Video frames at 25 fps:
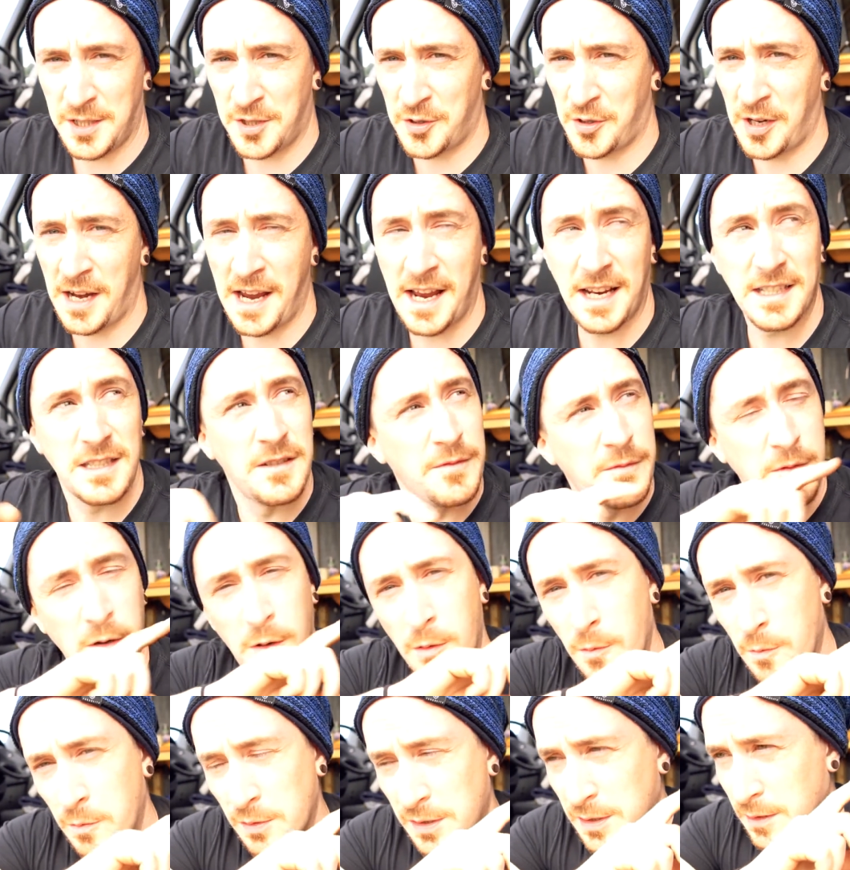tracked. I've
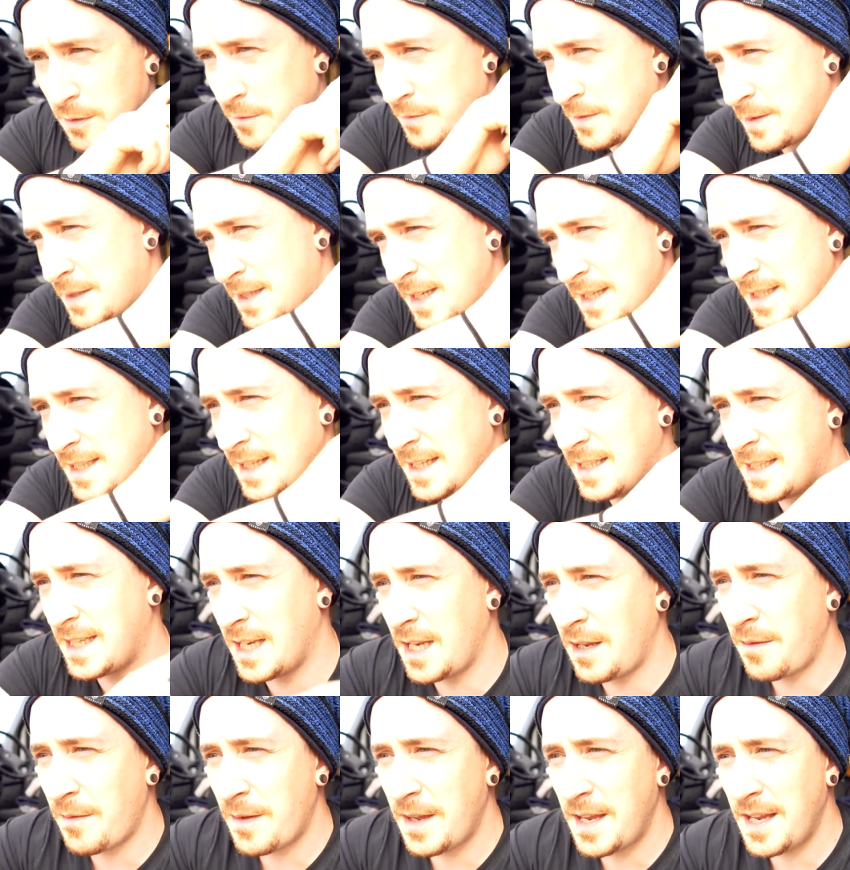got sort of
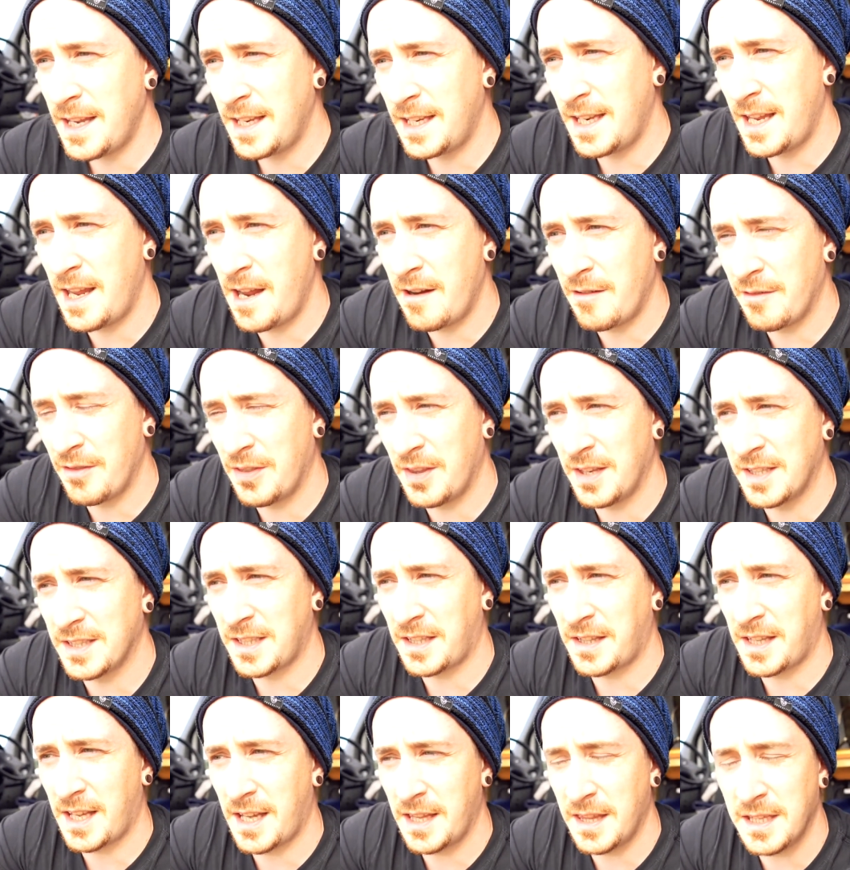CCTV in there and things
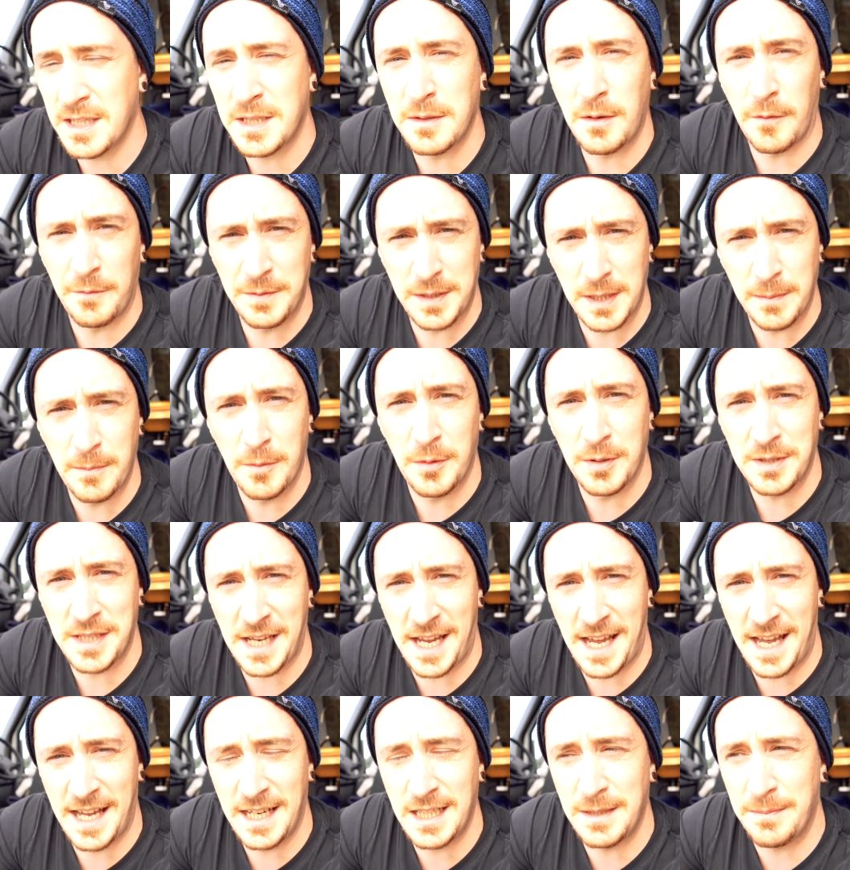like that. There's obviously more to
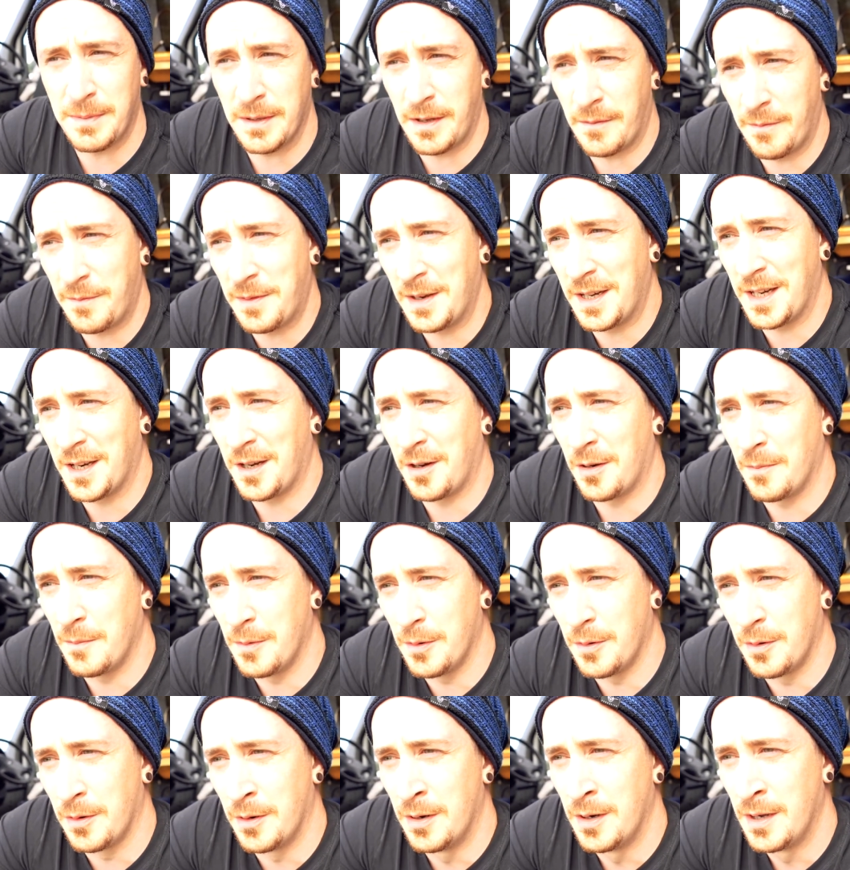add, but I'm feeling a lot
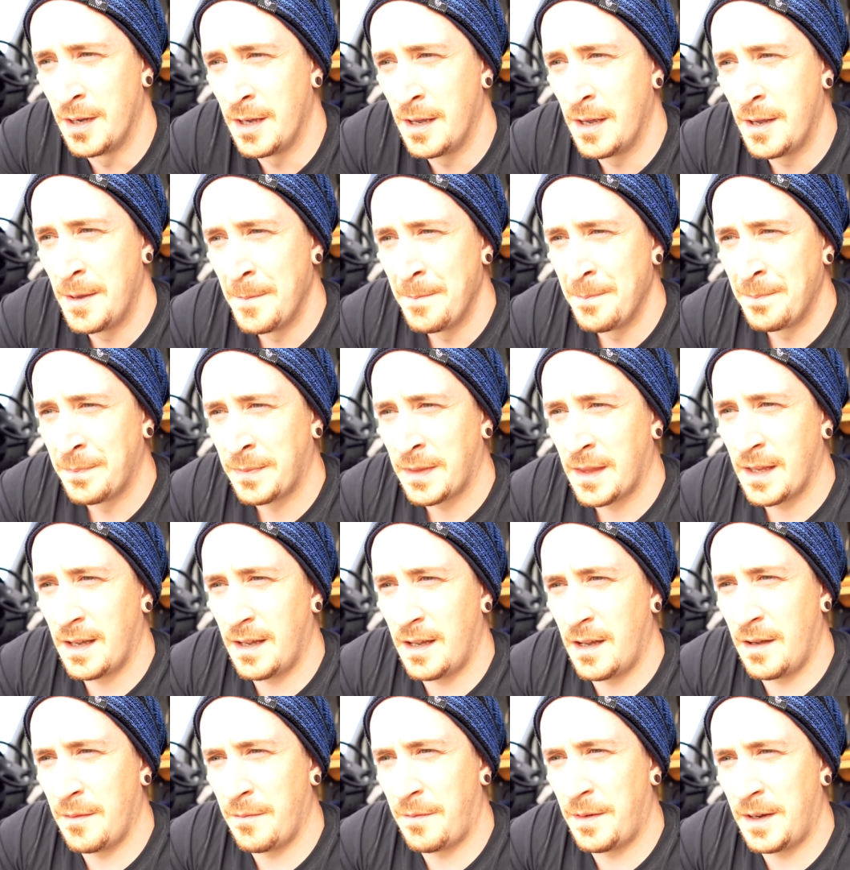more.
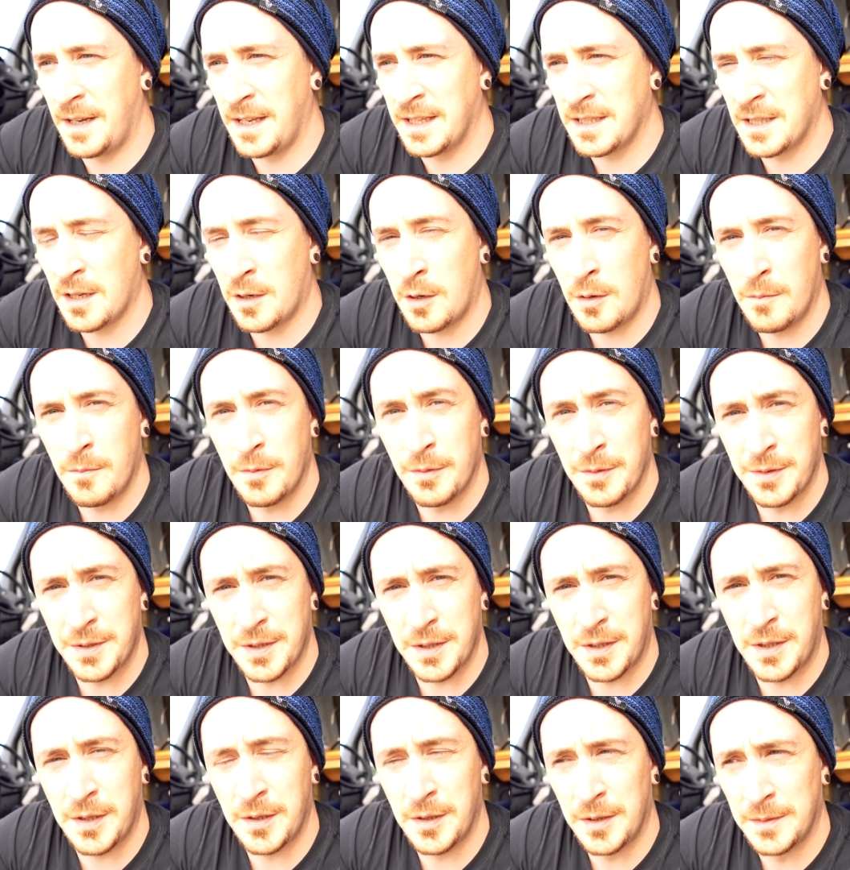Feeling it's a lot more
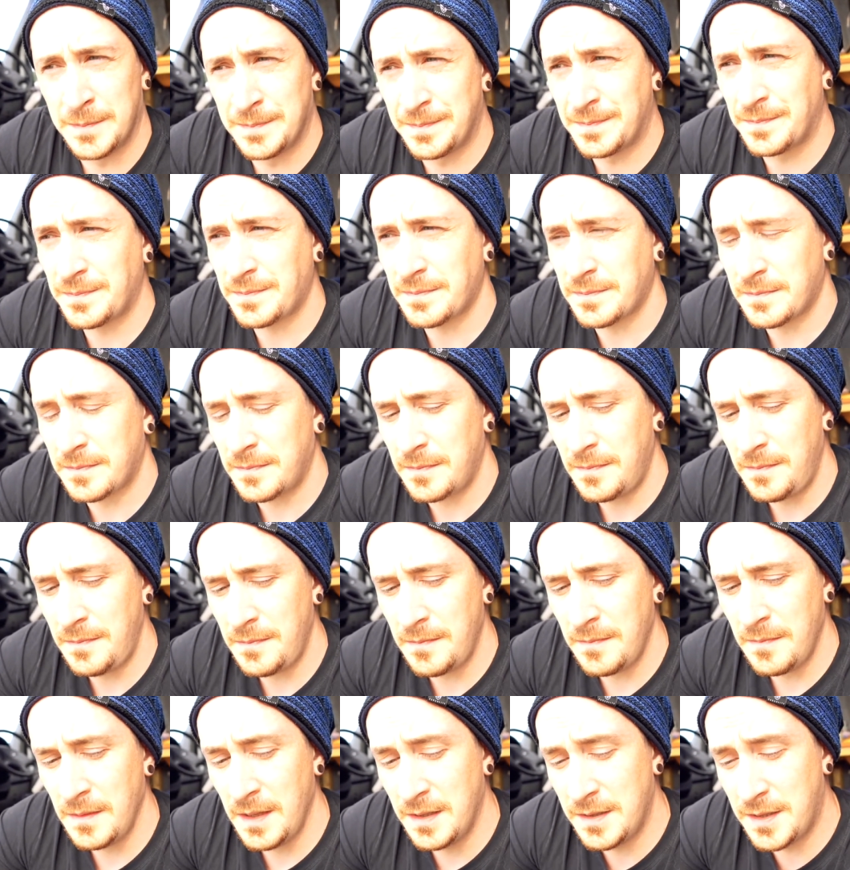secure.
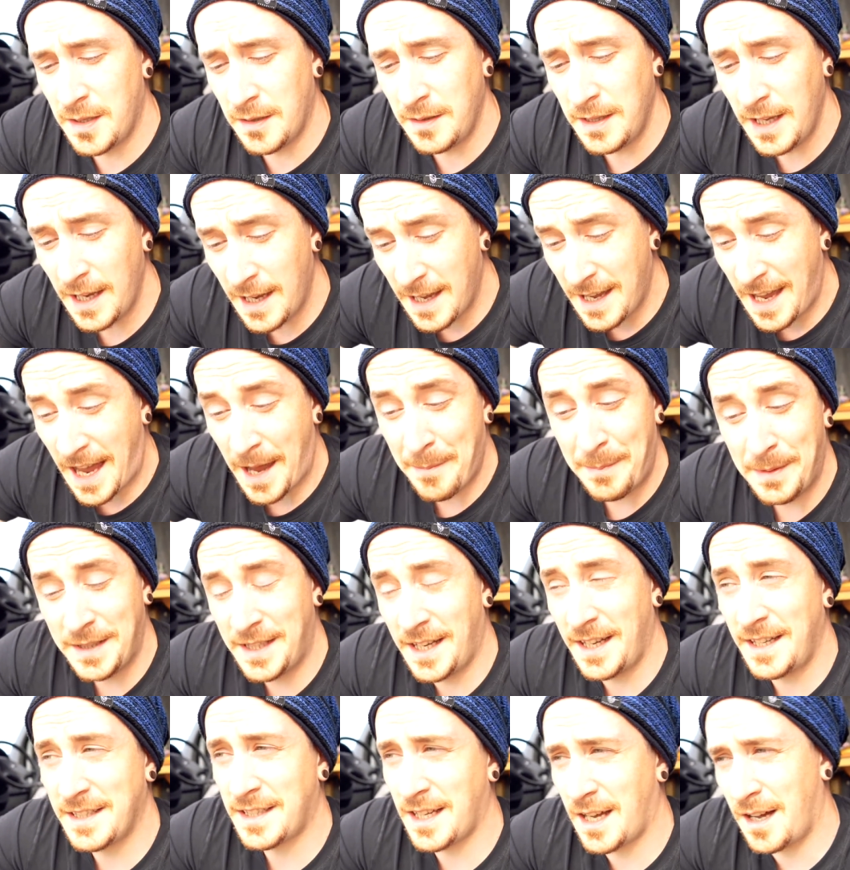So yeah, happy
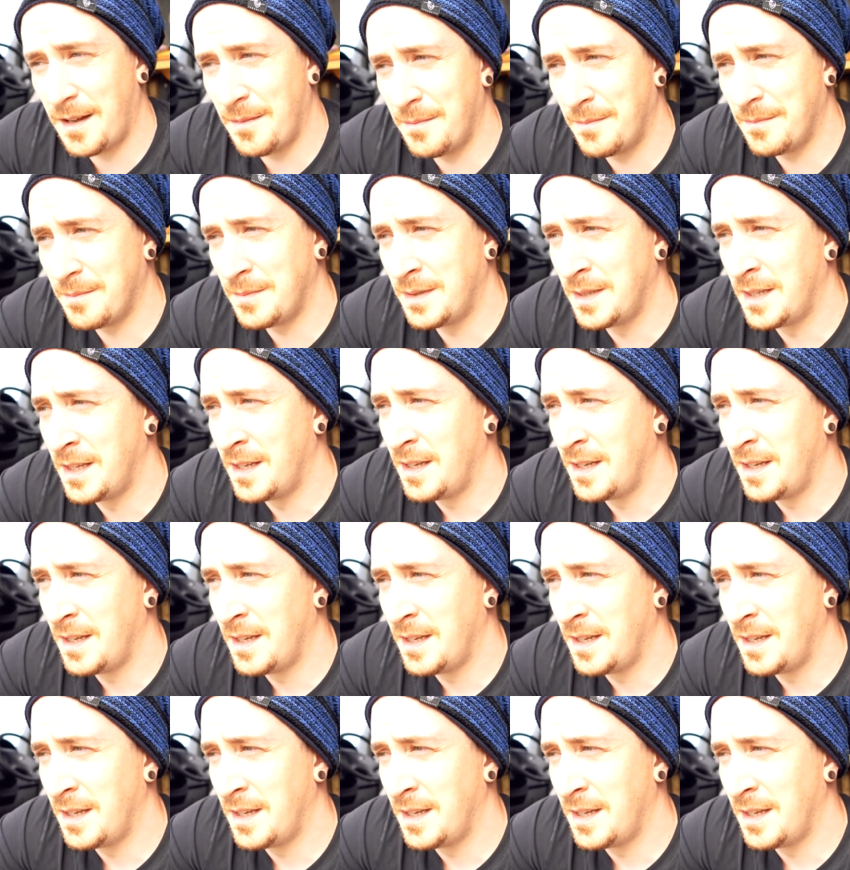days. I'm